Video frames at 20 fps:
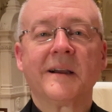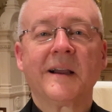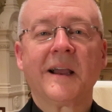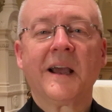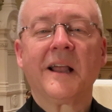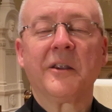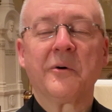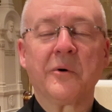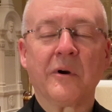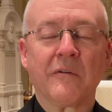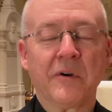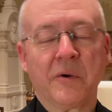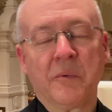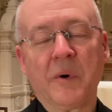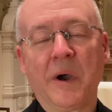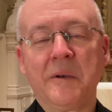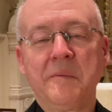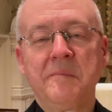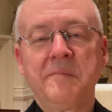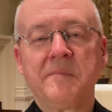Hello,
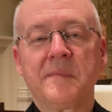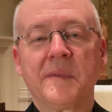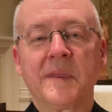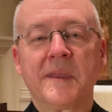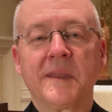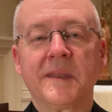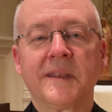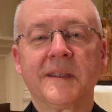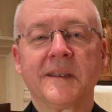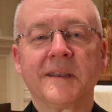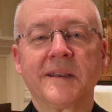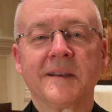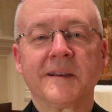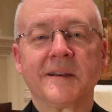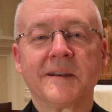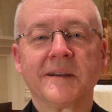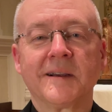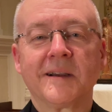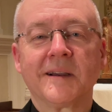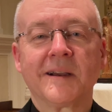everyone.
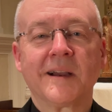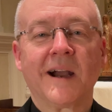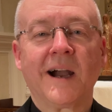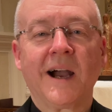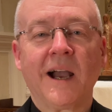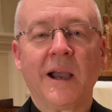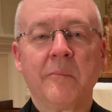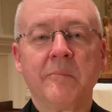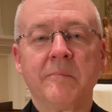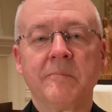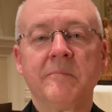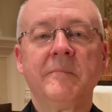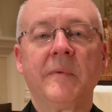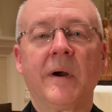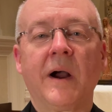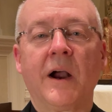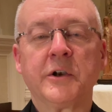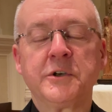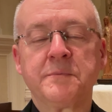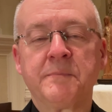I'm
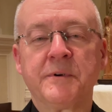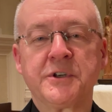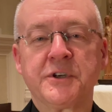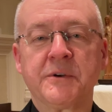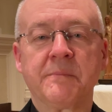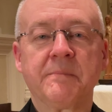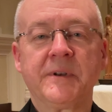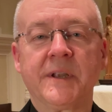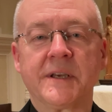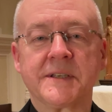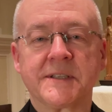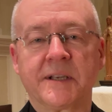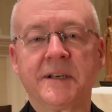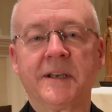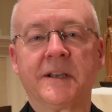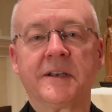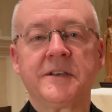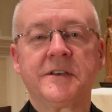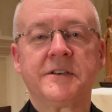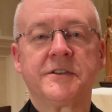Archbishop
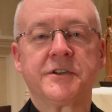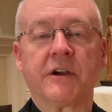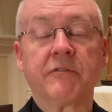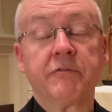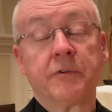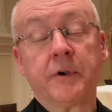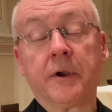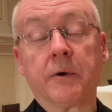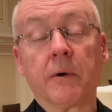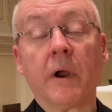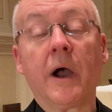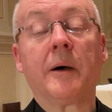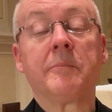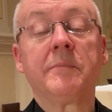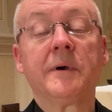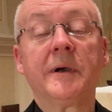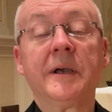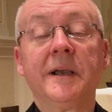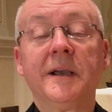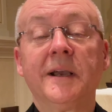Designate Jeffrey Grob.
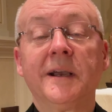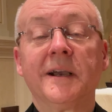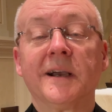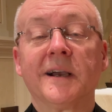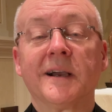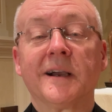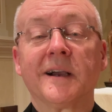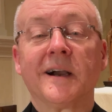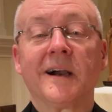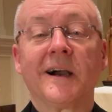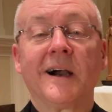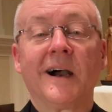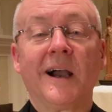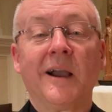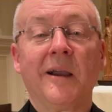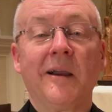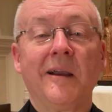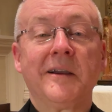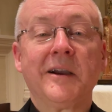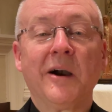
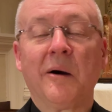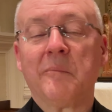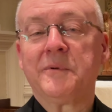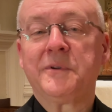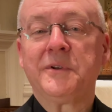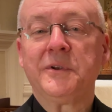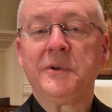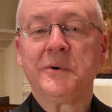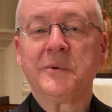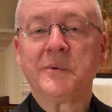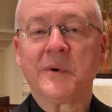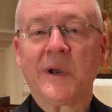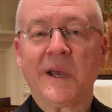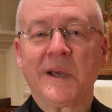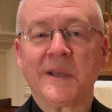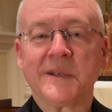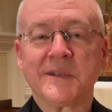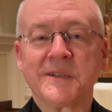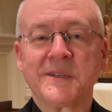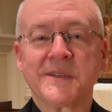I come to you
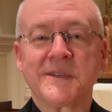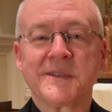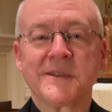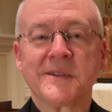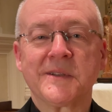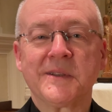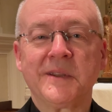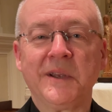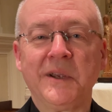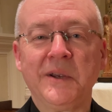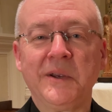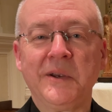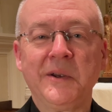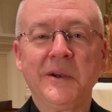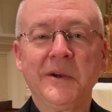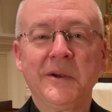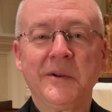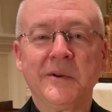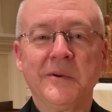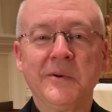as
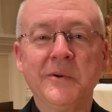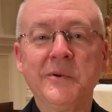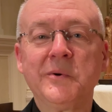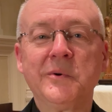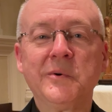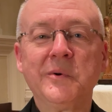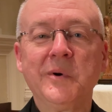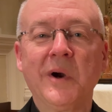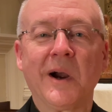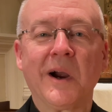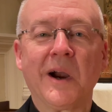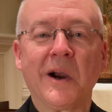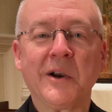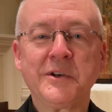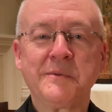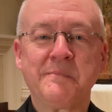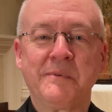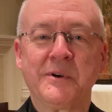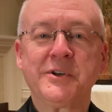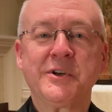the new
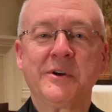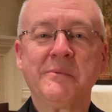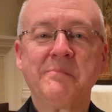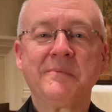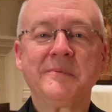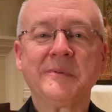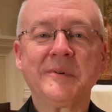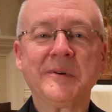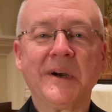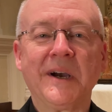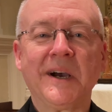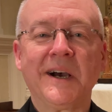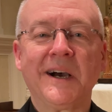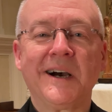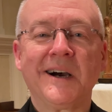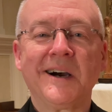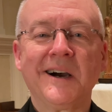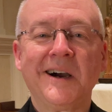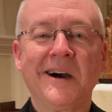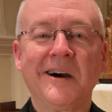Archbishop uh,
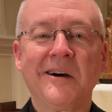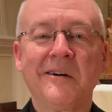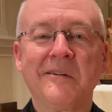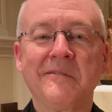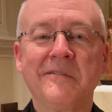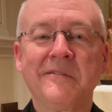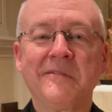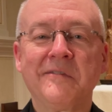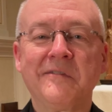of